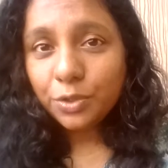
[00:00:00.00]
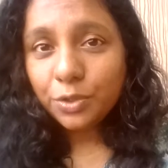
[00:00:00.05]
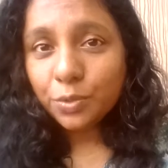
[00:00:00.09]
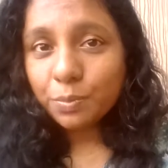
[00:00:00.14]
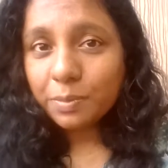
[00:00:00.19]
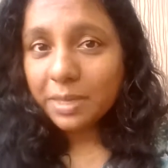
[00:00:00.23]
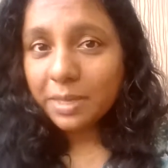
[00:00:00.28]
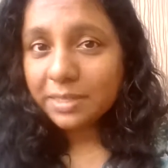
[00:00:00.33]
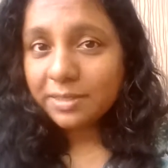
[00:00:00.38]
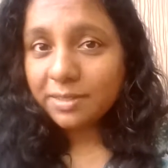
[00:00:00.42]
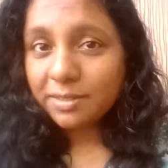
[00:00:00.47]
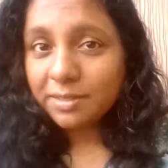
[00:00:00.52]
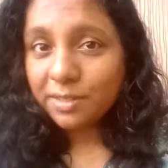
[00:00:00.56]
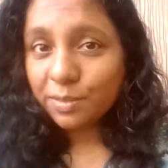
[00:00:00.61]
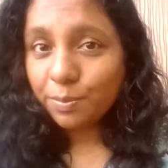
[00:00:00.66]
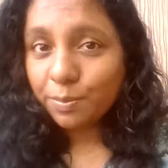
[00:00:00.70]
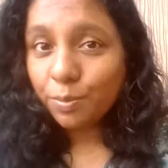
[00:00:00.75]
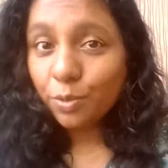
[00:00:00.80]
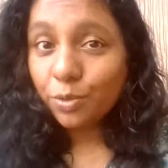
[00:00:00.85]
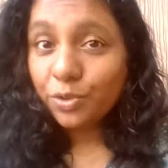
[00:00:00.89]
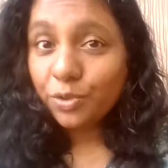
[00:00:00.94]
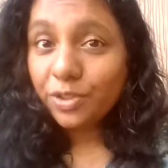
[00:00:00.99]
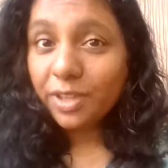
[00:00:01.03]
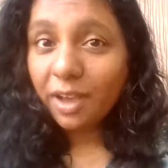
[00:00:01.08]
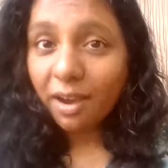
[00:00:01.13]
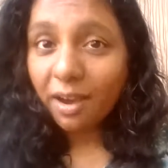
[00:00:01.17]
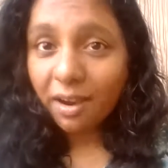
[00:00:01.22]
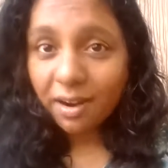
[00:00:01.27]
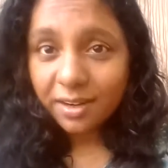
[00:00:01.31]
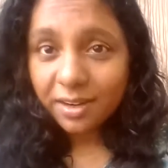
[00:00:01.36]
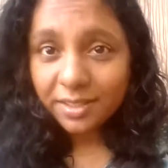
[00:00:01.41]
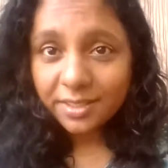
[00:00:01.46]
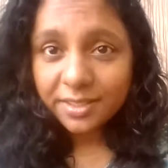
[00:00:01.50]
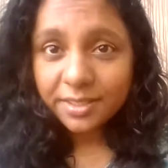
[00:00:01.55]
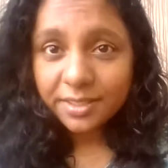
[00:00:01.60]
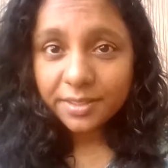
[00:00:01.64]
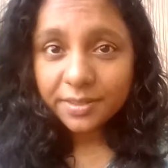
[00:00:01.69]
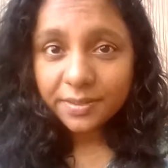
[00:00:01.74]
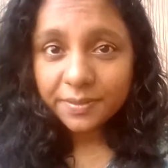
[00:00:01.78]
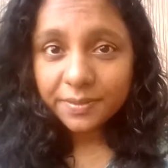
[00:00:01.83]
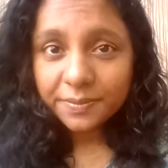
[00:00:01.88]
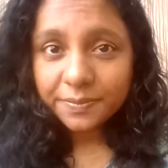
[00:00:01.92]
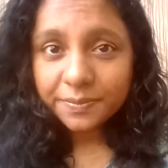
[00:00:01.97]
you must support the heart,
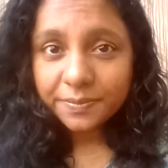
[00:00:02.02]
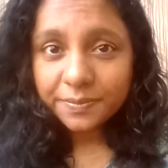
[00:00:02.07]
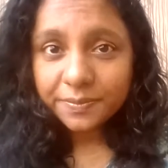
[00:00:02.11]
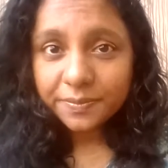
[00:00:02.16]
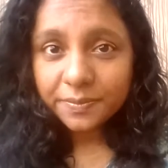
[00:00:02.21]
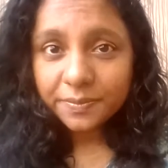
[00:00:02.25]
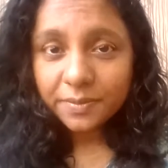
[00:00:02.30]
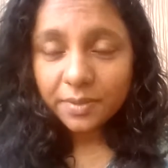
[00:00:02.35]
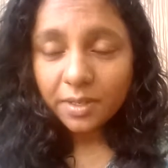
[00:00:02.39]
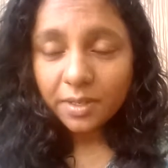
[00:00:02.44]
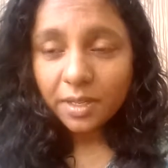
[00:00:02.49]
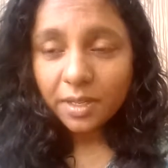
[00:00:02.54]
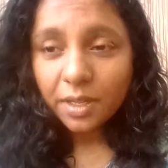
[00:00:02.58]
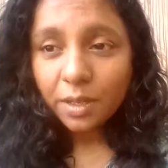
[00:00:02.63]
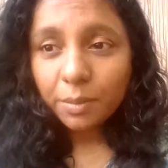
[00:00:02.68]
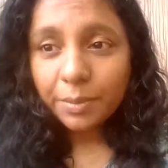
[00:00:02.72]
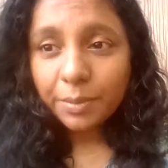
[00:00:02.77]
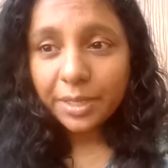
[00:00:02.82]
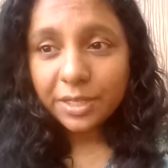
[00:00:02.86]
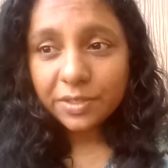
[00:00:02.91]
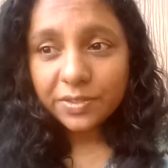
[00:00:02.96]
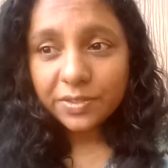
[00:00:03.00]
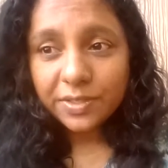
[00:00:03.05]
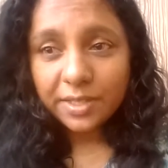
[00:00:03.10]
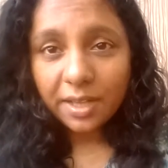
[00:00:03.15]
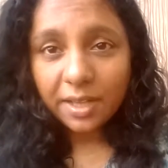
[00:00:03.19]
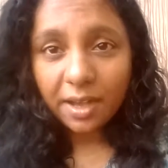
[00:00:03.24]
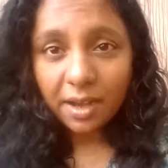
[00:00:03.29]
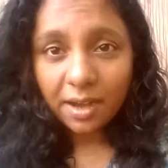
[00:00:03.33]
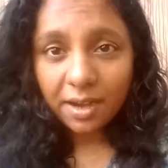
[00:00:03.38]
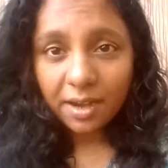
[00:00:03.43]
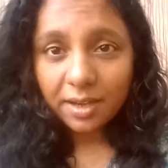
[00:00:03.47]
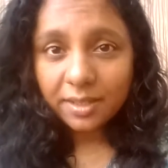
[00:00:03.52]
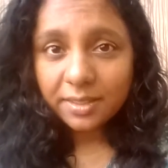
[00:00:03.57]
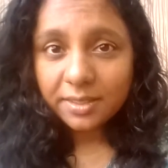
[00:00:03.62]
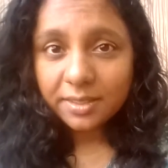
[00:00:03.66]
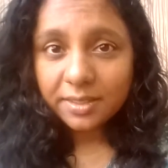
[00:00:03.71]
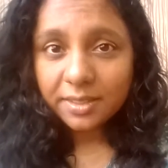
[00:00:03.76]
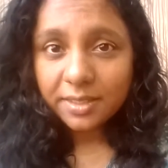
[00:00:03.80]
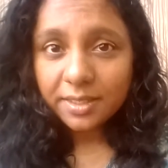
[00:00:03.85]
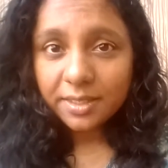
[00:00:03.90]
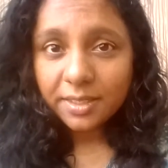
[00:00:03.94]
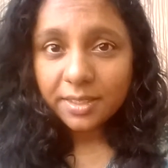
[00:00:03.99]
because the
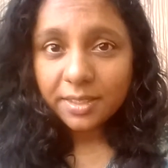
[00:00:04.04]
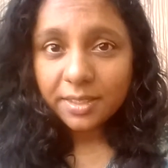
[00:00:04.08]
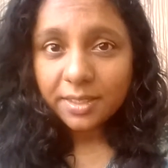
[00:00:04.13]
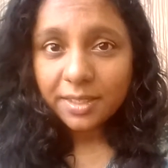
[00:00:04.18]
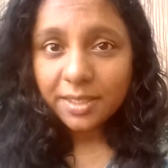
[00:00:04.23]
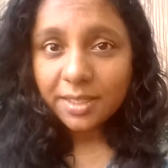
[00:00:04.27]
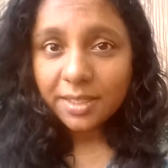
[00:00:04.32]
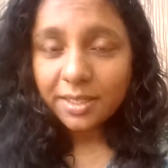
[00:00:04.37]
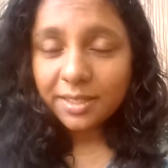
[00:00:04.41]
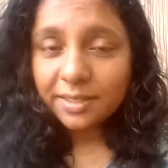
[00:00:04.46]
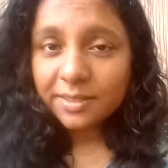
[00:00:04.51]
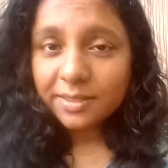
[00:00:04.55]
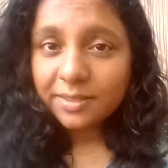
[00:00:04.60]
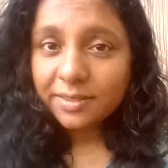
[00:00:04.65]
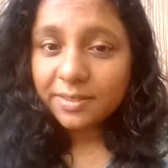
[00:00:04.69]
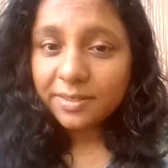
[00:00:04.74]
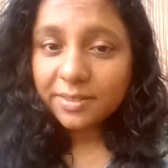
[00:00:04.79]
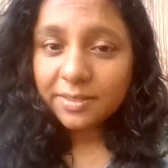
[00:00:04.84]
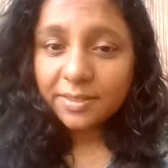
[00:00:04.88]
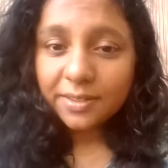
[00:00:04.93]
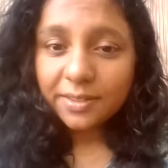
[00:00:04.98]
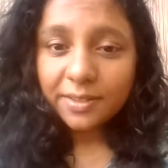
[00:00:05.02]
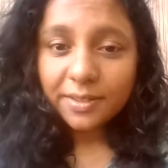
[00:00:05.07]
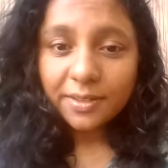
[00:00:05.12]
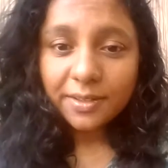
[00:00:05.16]
heart is